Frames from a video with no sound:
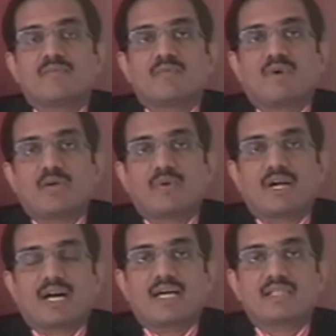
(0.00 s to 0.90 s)
what we
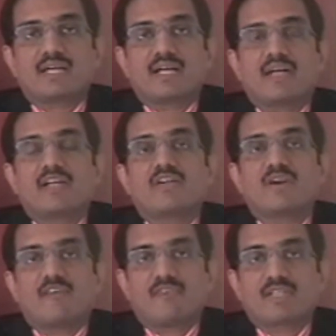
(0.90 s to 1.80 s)
are collected, and it
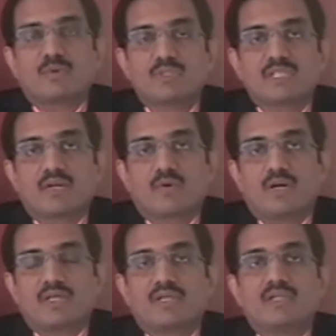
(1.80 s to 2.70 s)
will affect the oocyte
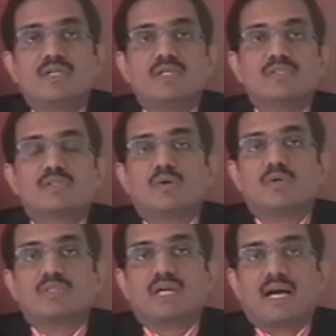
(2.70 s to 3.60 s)
quality.
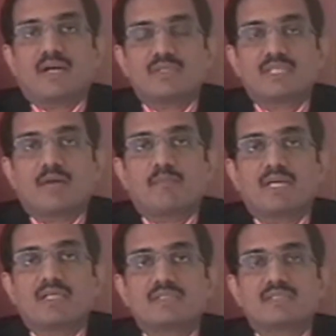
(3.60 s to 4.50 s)
So the
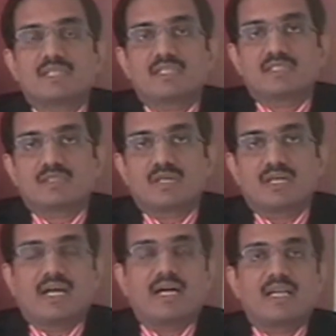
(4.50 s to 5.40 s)
hydrosalpinx is
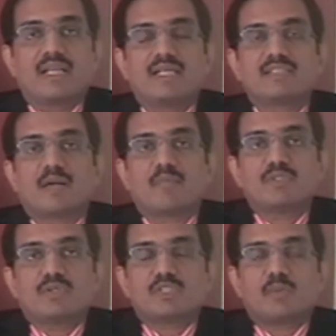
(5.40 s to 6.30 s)
done a linear
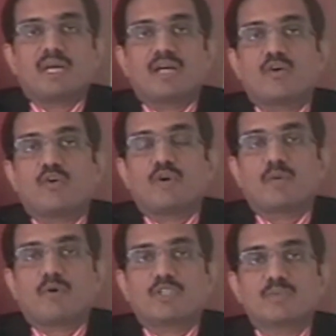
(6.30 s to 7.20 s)
salpingostomy and go for
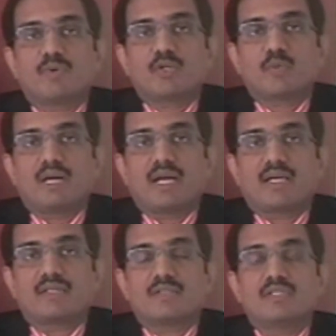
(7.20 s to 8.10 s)
proximal tubal
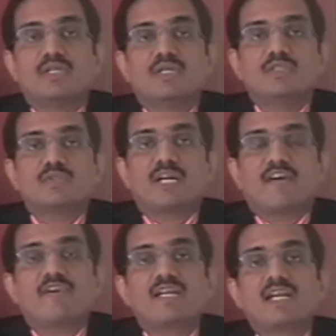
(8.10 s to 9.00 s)
ligation. So
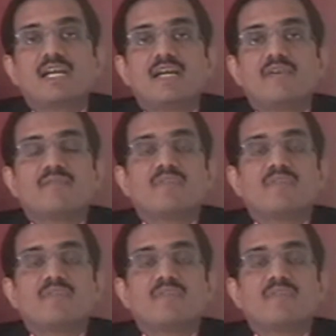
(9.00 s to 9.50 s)
definitely,